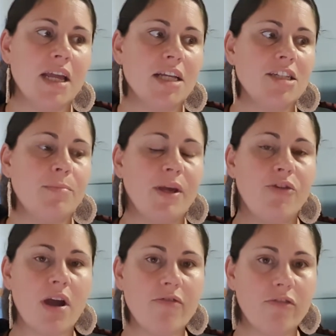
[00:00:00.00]
to be
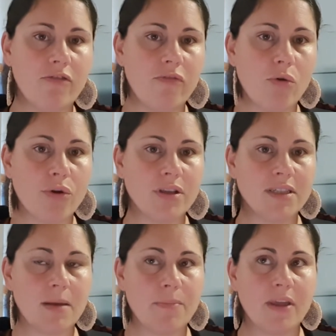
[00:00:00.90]
grateful for, and
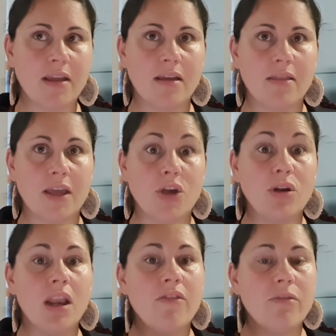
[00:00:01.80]
something that you
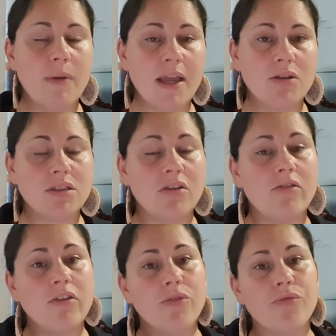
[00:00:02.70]
love about
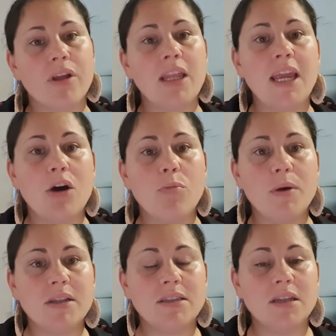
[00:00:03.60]
yourself, can really help
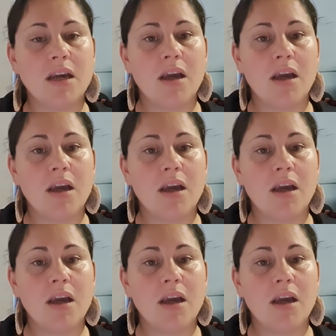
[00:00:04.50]
us